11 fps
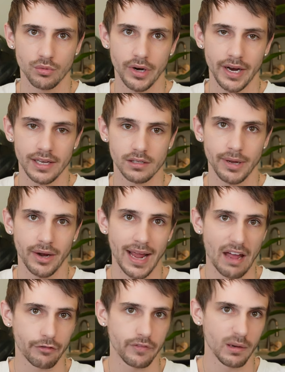whereas about
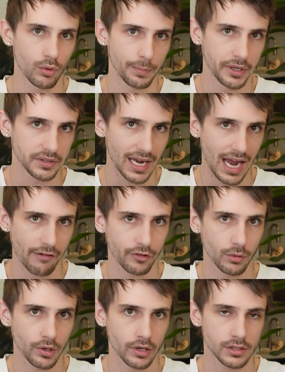half of them were built
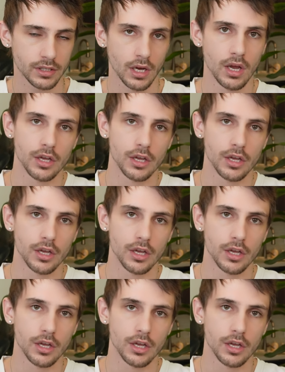afterwards.